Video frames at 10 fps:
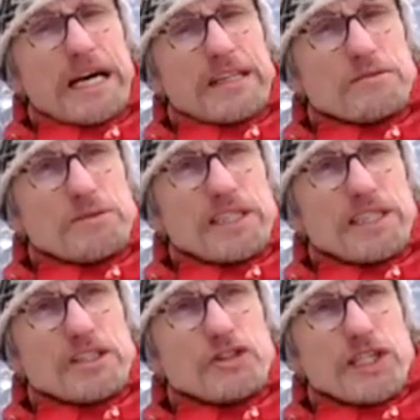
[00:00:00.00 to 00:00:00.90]
And
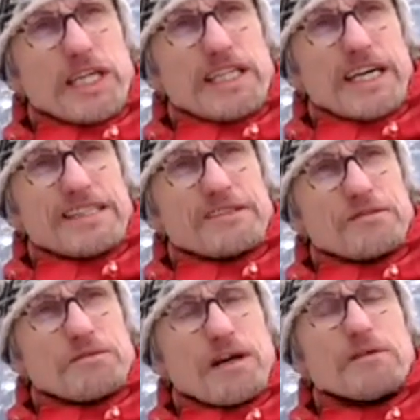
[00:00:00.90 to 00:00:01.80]
we agreed that
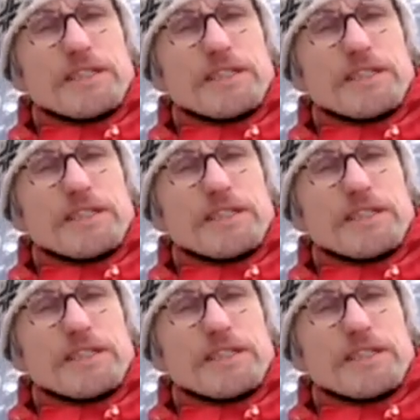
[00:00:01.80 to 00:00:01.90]
well,